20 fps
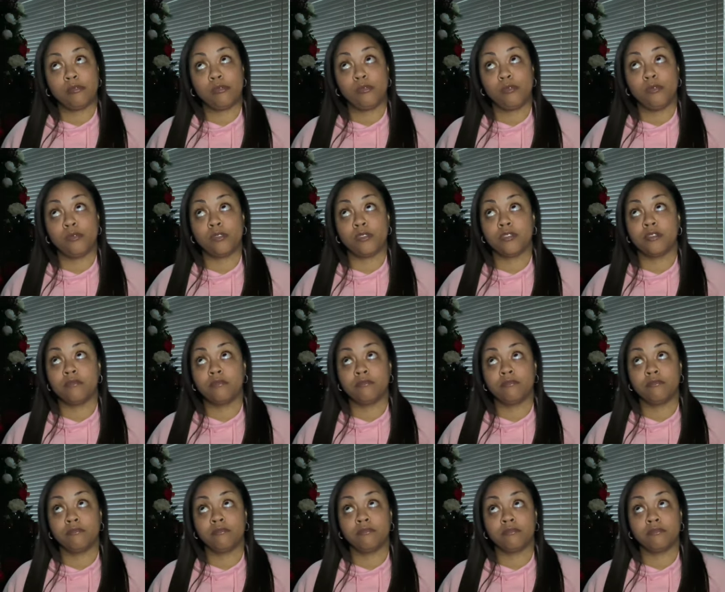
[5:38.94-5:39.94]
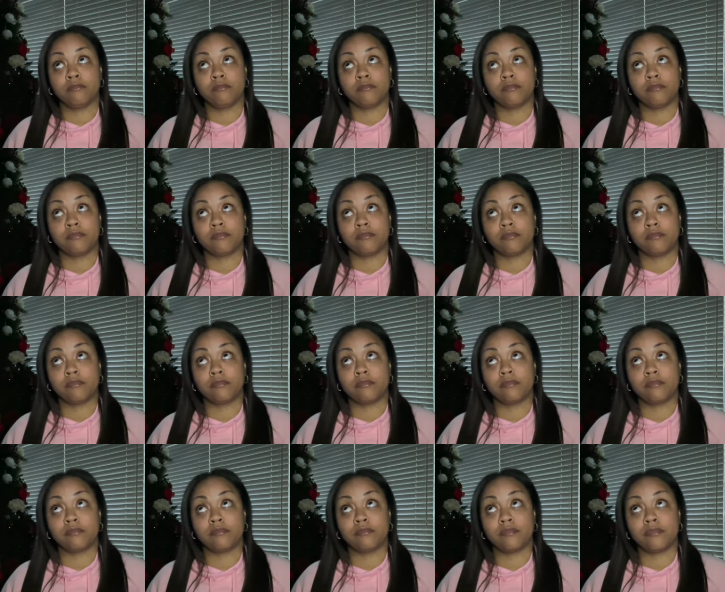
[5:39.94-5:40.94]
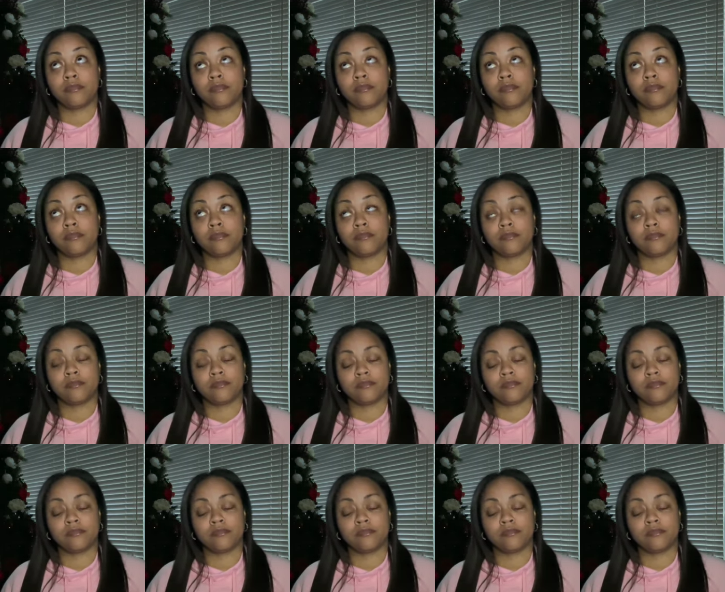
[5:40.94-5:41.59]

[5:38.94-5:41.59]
[no speech]